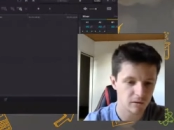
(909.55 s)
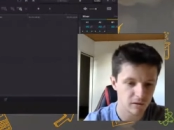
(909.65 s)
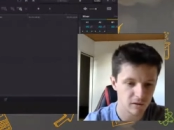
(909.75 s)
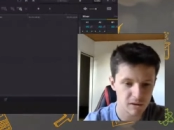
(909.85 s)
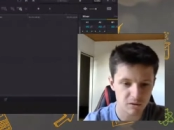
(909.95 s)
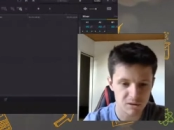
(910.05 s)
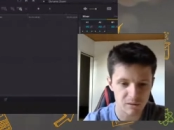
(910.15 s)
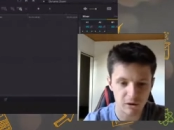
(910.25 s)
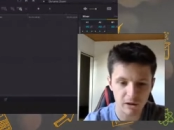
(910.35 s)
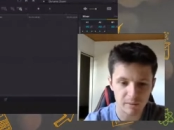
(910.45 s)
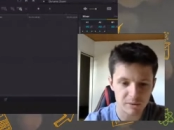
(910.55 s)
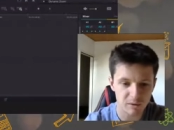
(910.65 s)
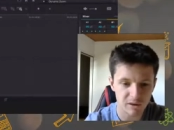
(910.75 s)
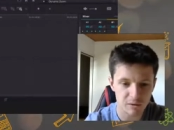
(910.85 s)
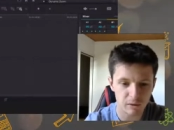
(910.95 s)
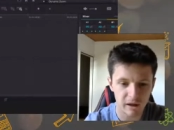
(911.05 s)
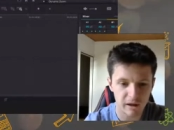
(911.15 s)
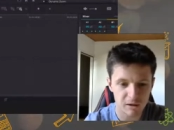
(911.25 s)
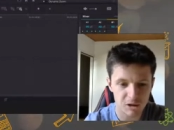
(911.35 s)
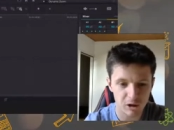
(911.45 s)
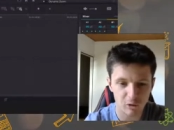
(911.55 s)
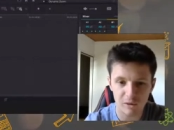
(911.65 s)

These are two similar clips, so it doesn't really show.